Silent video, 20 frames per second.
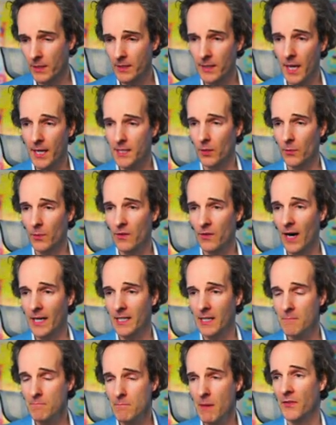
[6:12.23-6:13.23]
data we've had
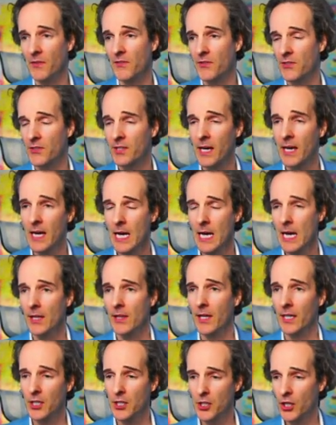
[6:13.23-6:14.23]
in months
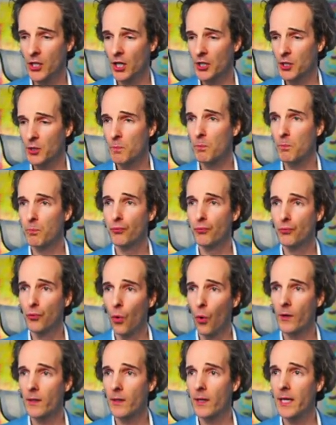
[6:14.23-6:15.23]
that is just
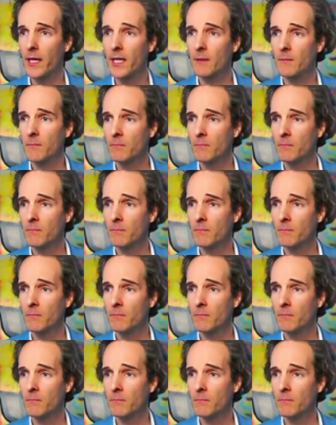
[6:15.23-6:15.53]
broadly